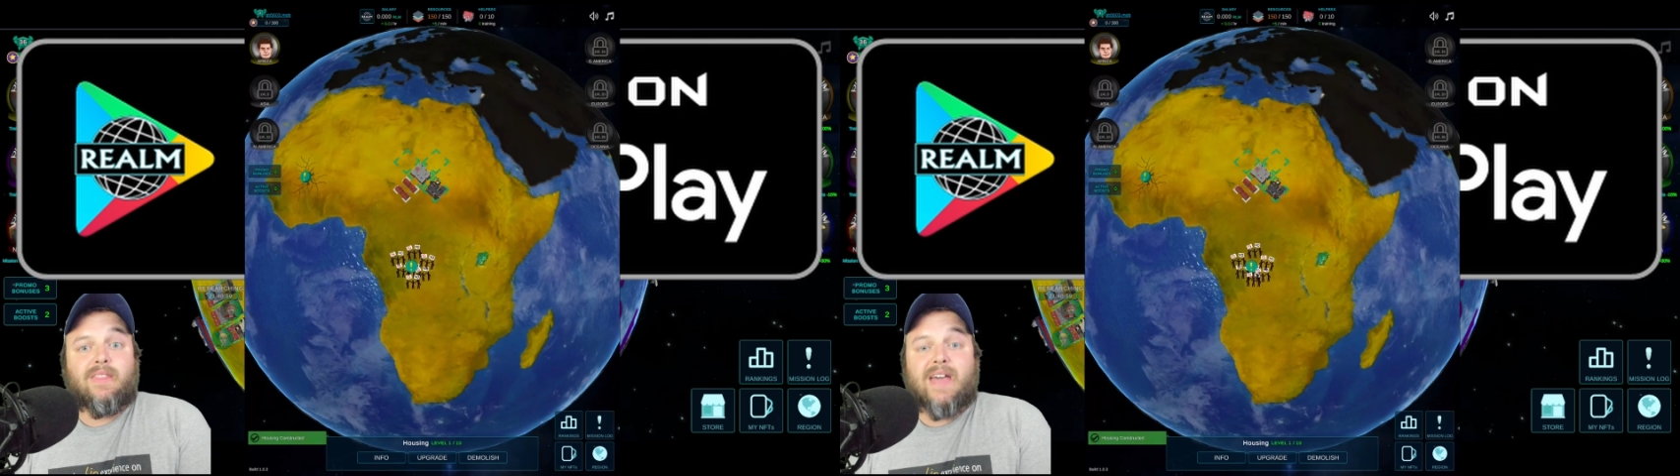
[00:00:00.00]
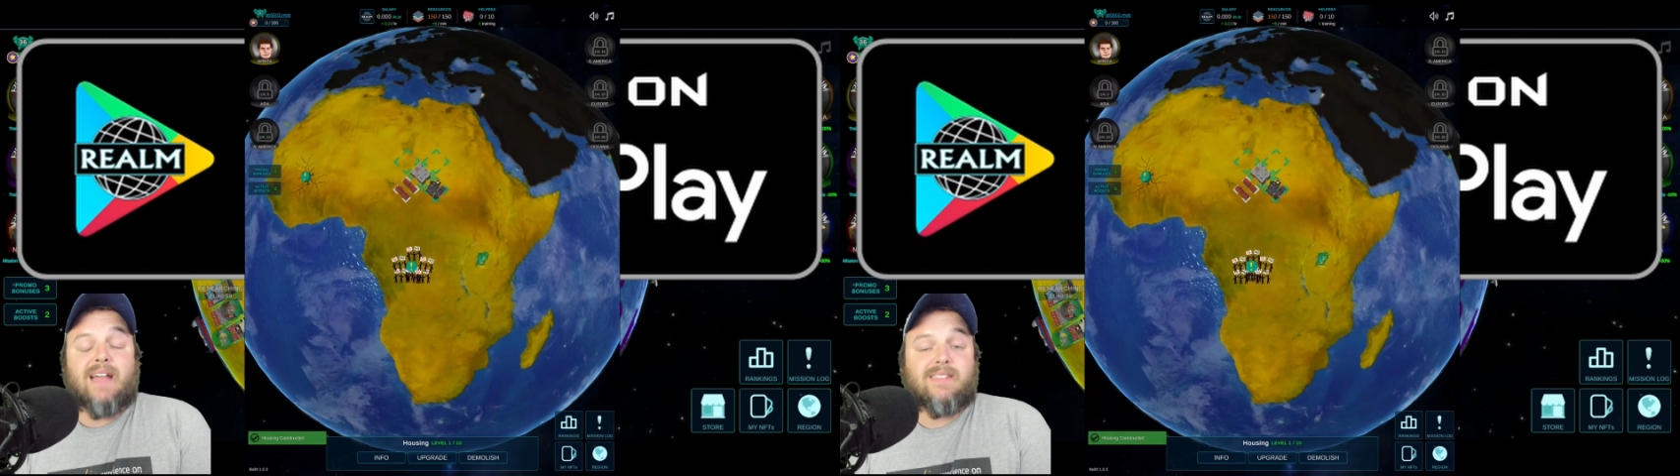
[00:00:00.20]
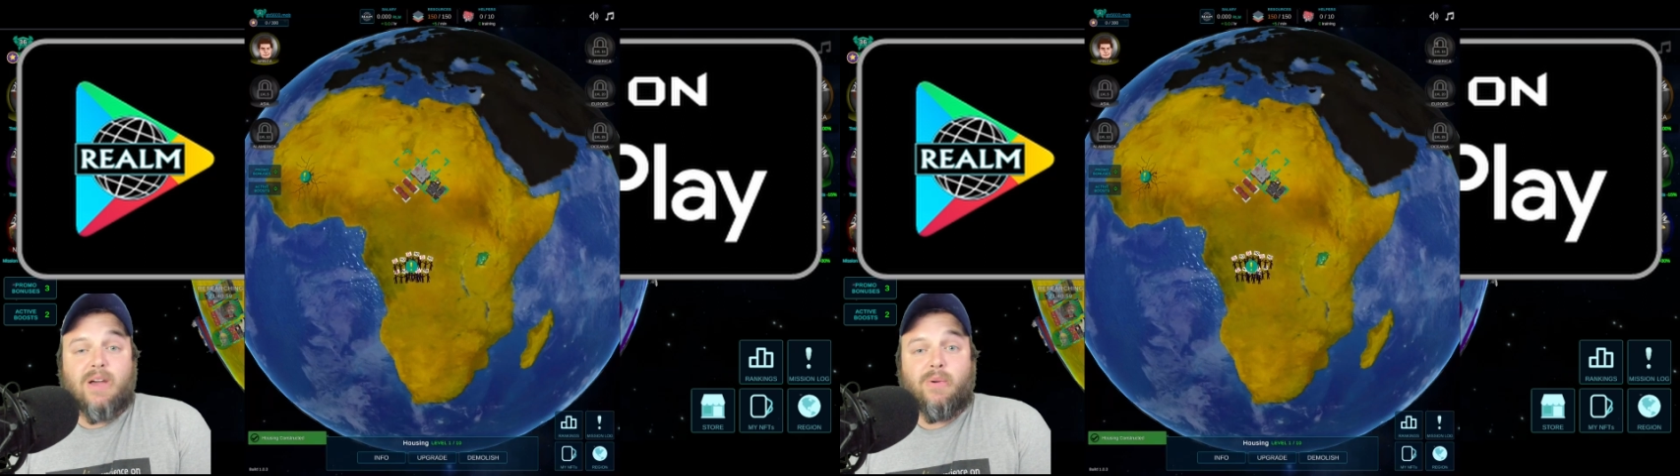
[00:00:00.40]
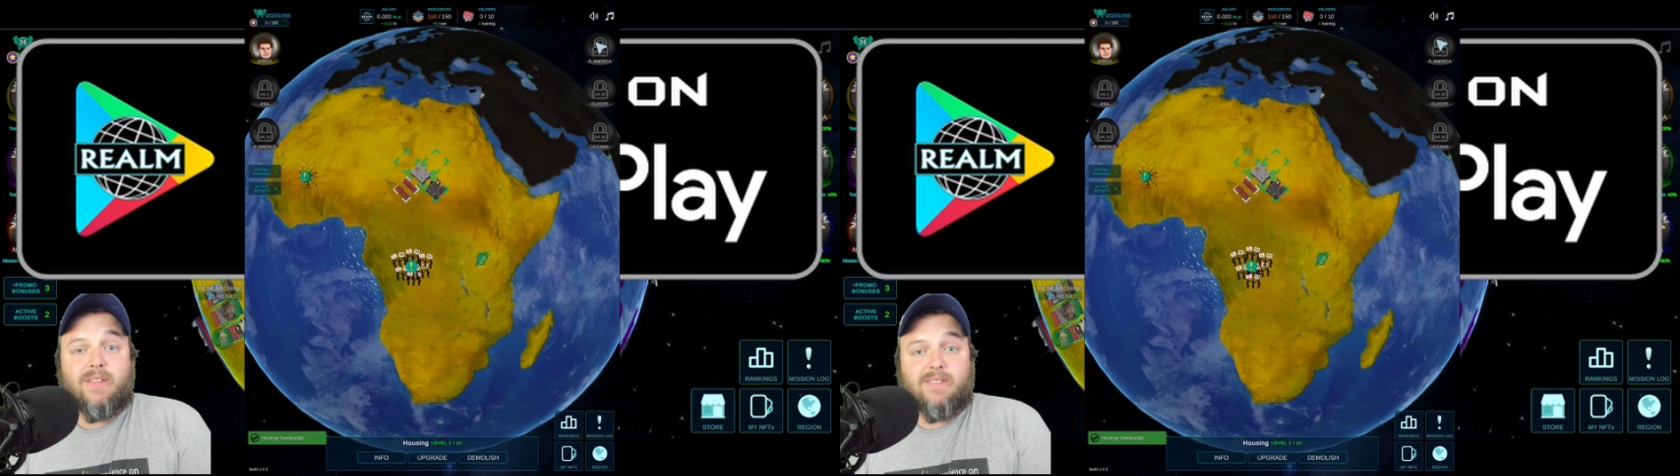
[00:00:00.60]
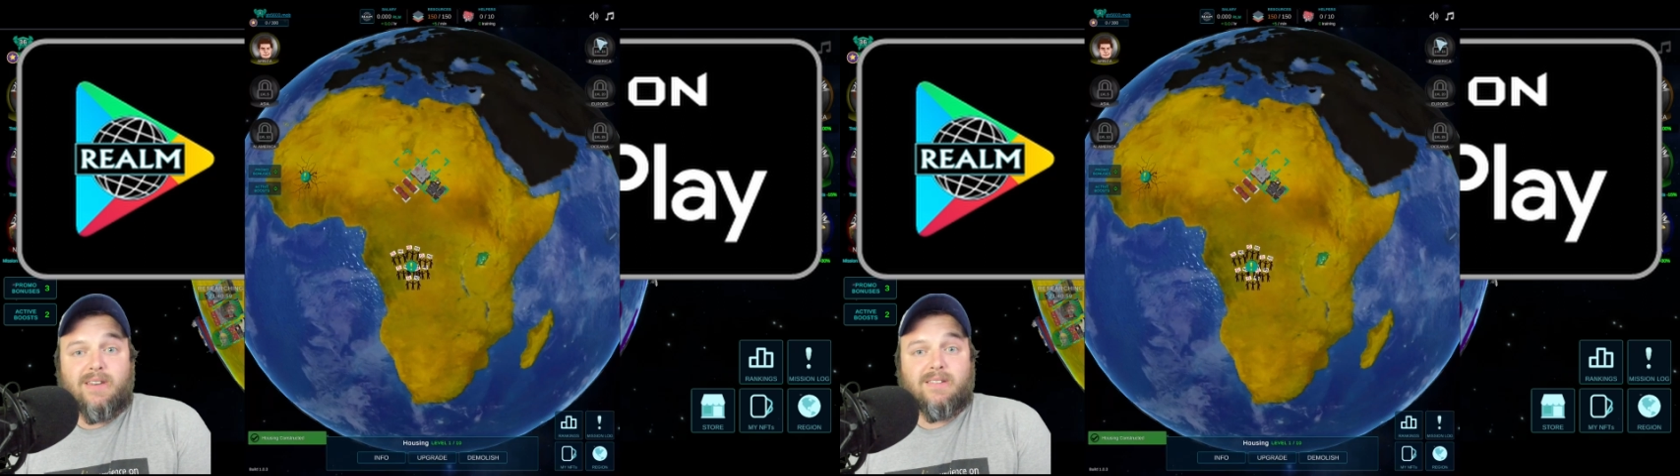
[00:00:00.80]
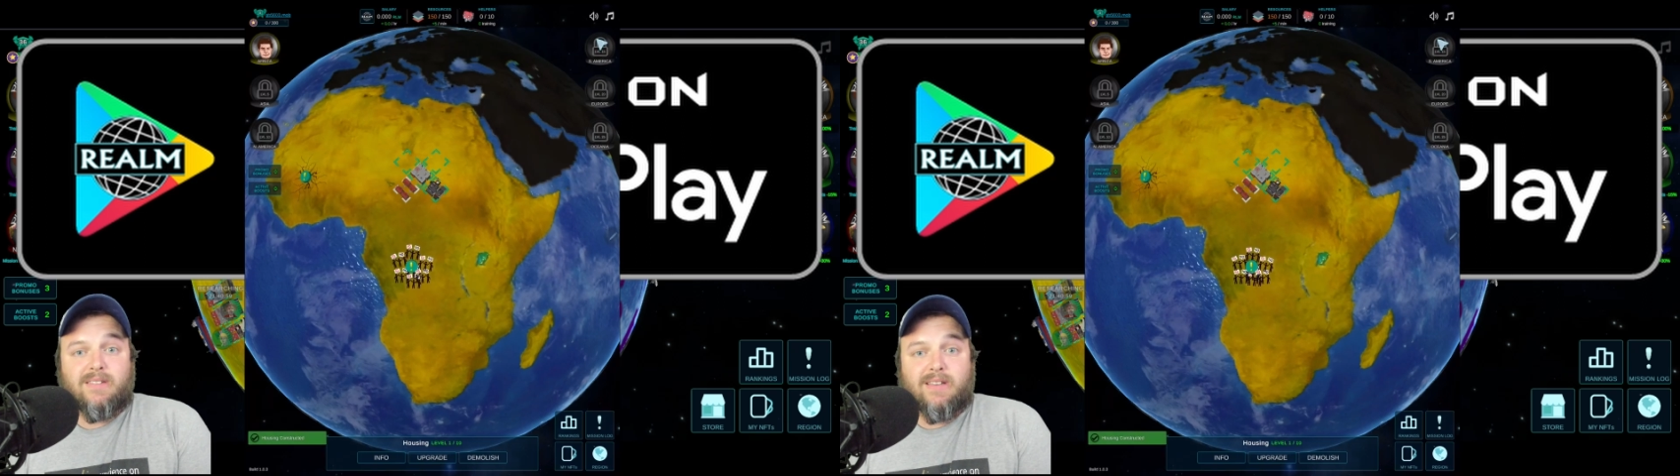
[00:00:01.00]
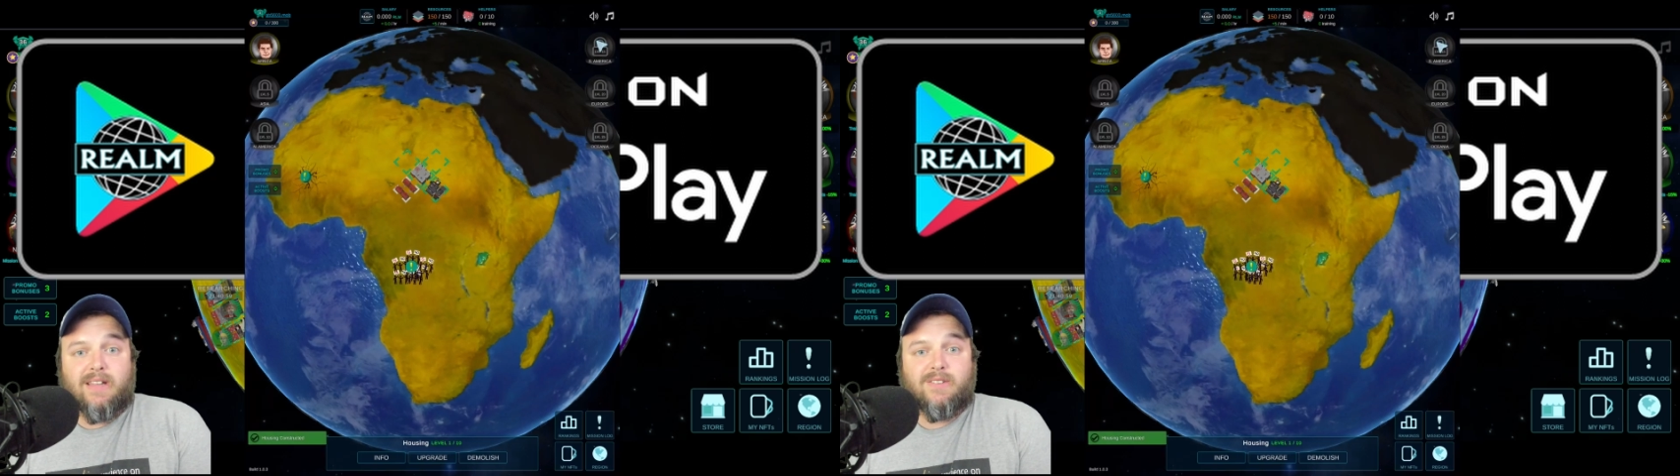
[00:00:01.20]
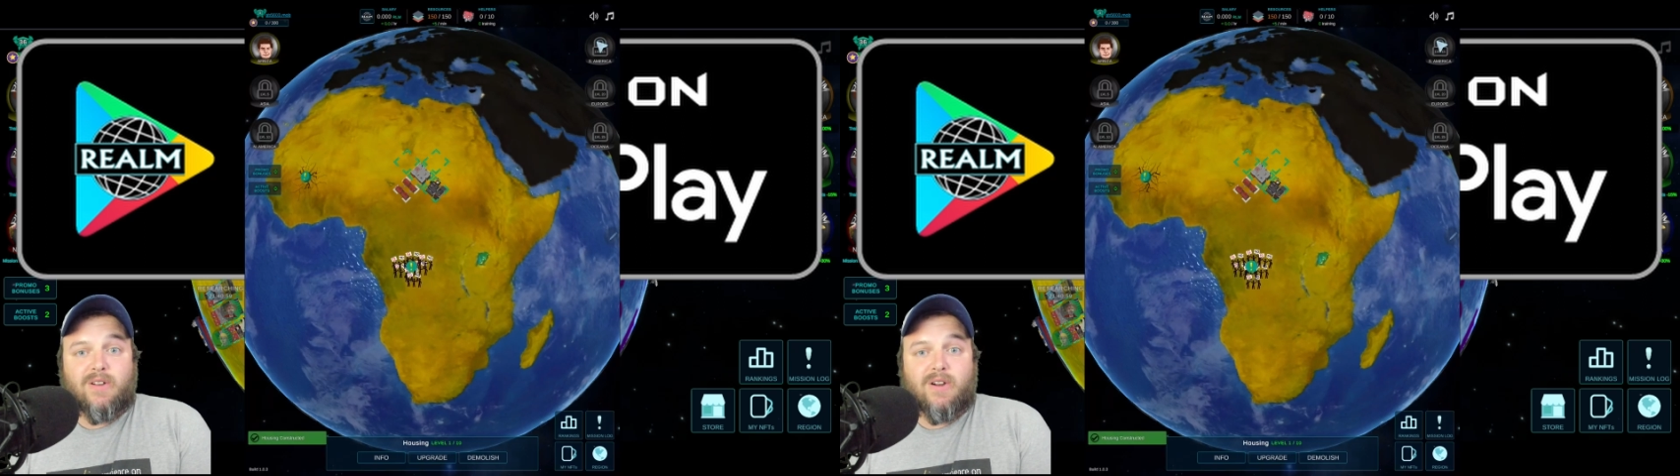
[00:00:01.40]
That's how easy it is to
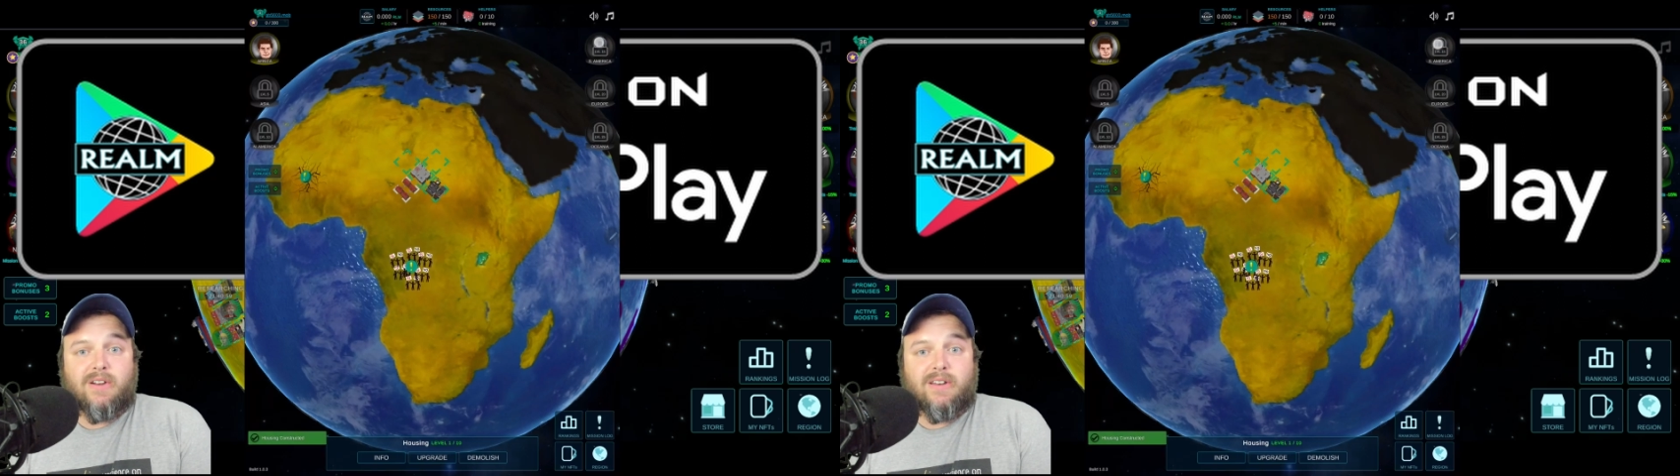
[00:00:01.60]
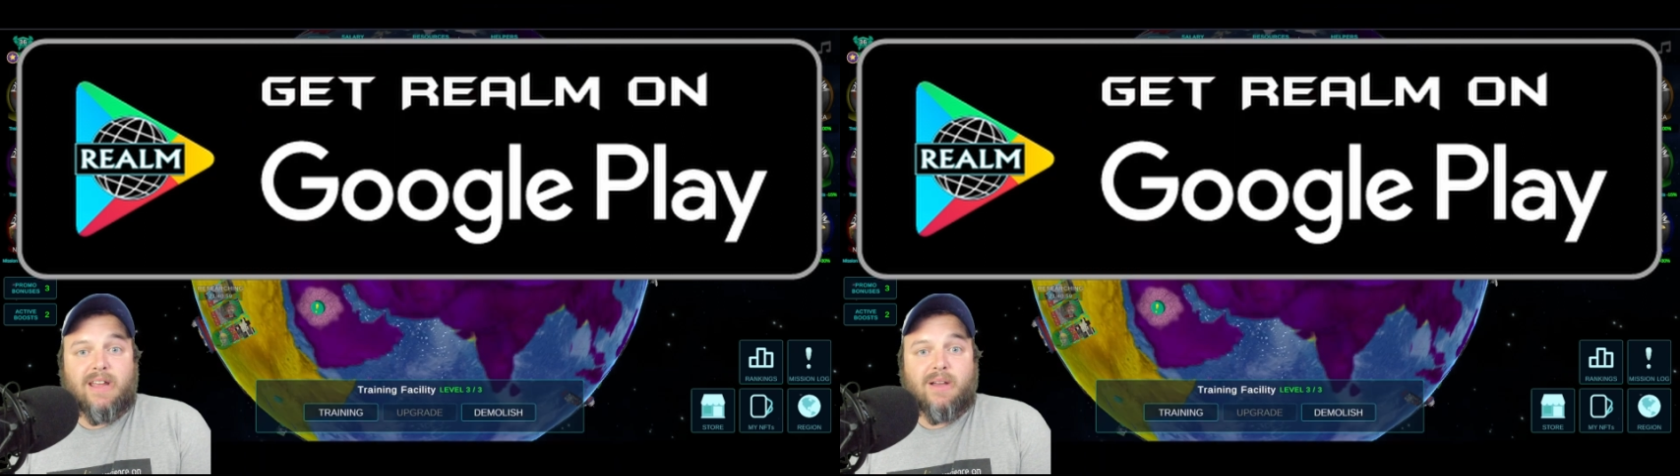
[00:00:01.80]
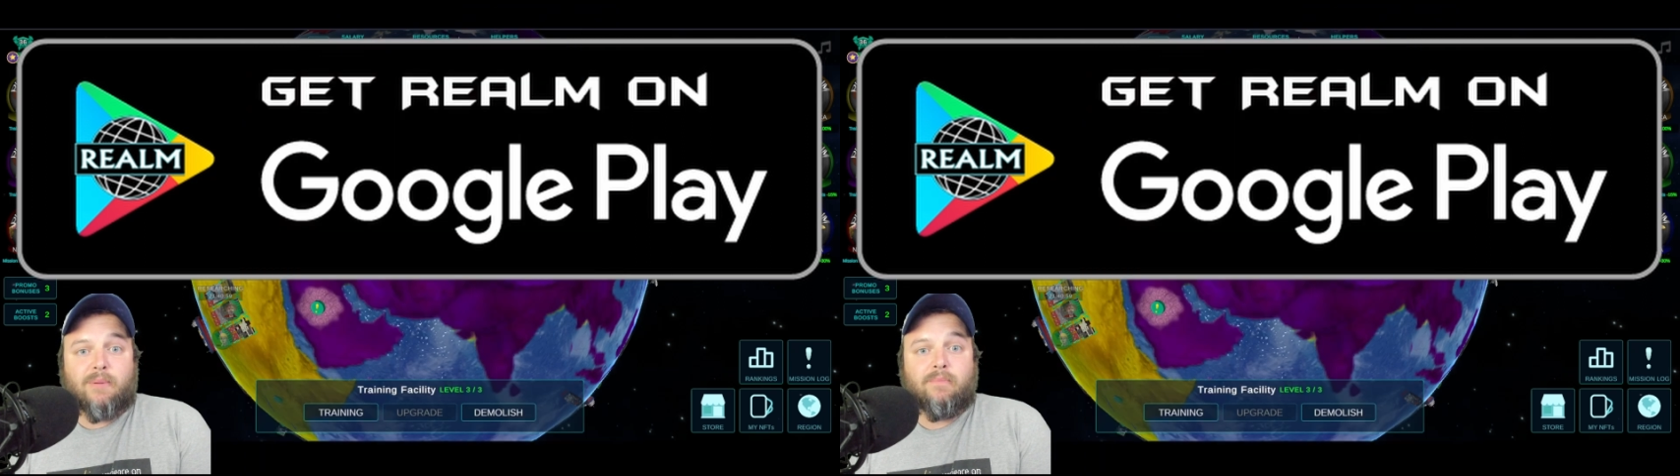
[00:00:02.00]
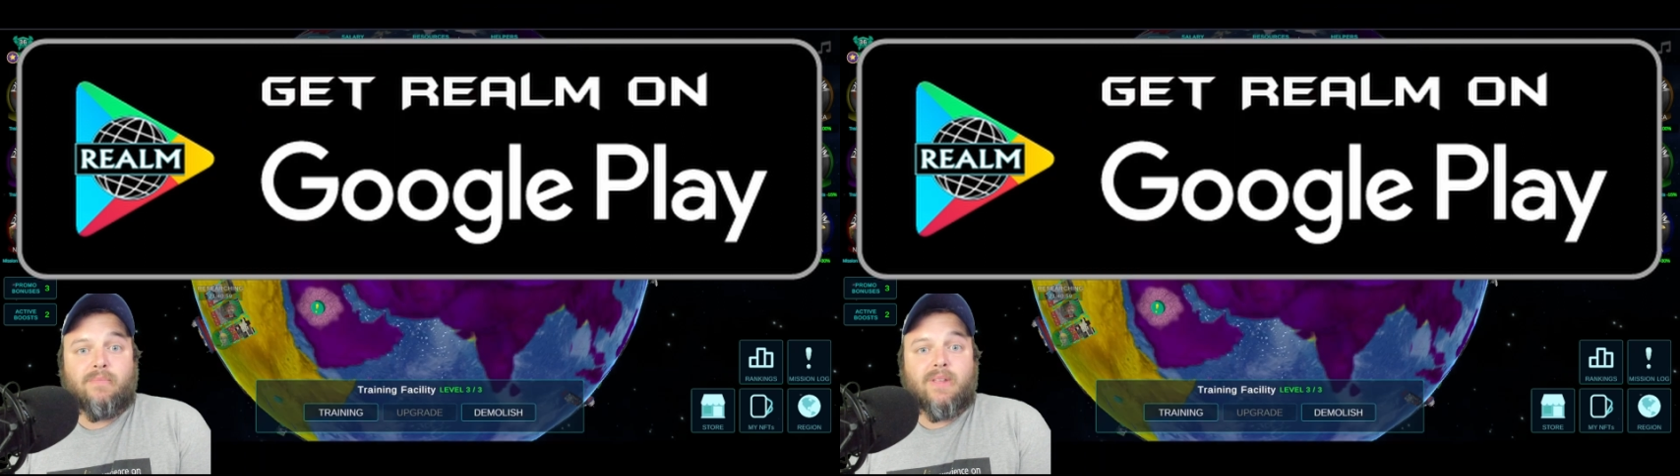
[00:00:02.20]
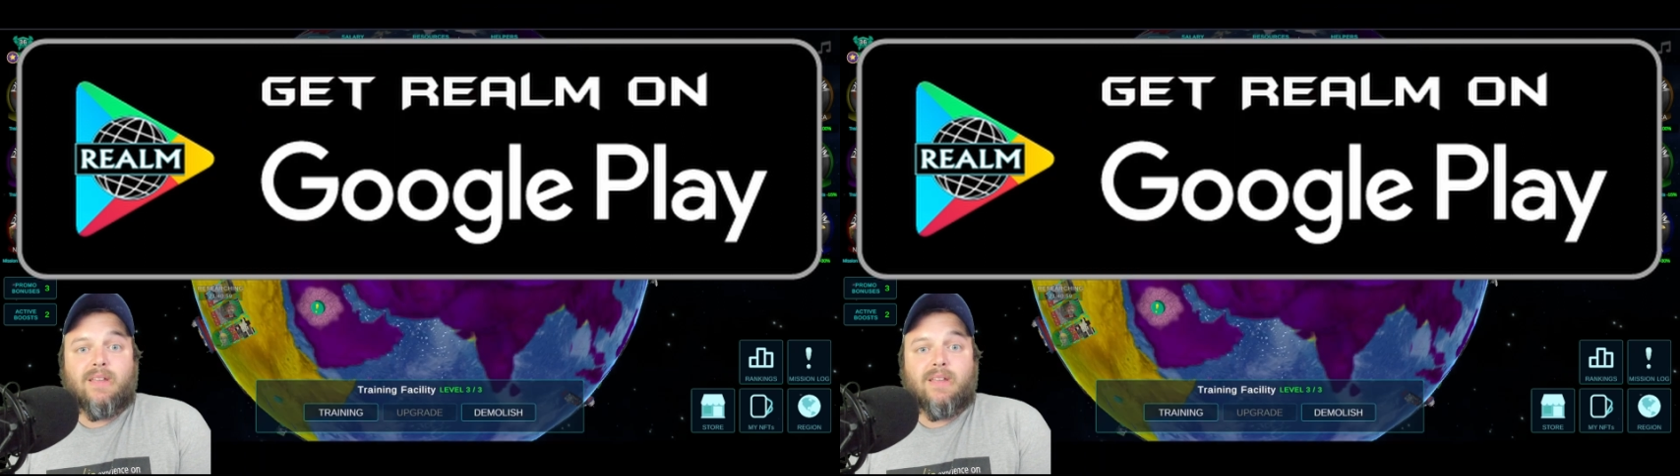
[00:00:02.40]
get started now.